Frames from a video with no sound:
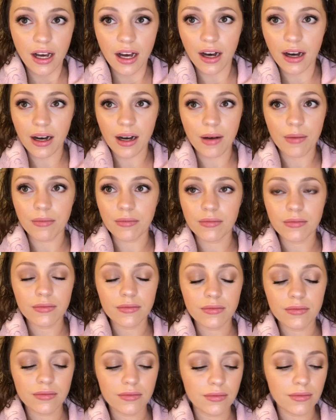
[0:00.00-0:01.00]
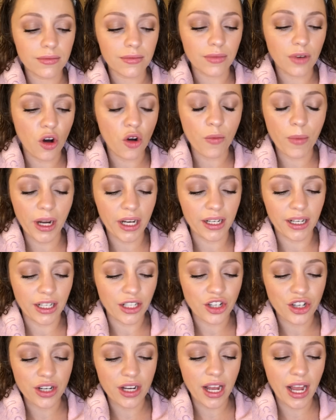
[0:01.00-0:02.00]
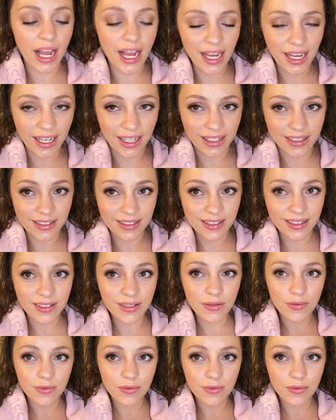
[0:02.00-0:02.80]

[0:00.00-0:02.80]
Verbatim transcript: Um, oh my gosh. And